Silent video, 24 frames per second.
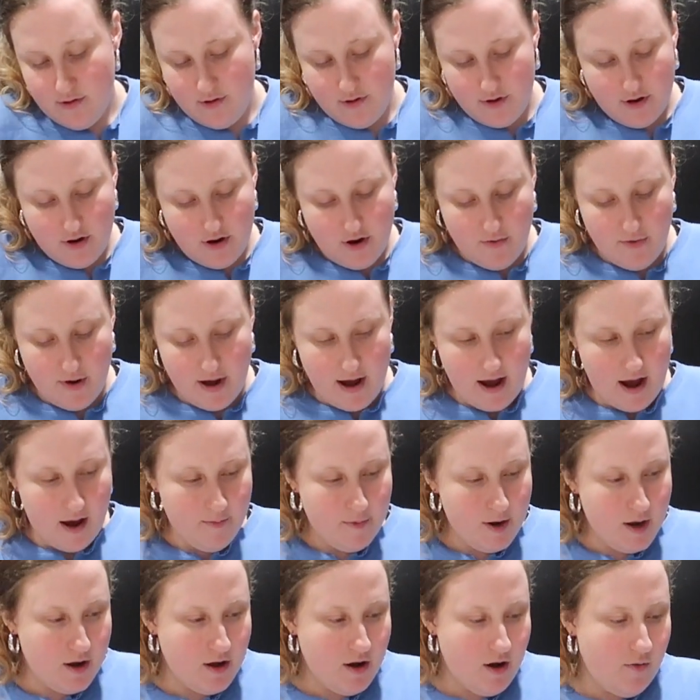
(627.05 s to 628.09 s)
You know what? I'm
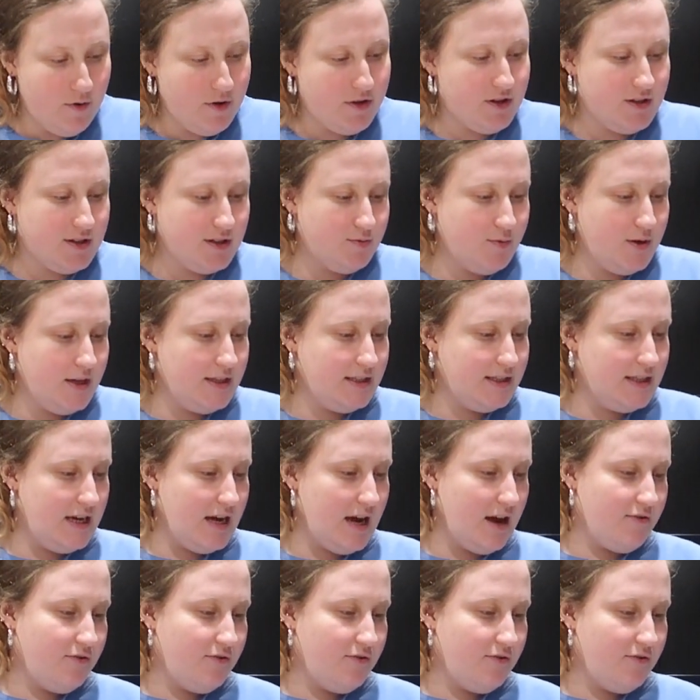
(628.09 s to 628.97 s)
gonna go with the sweet tea.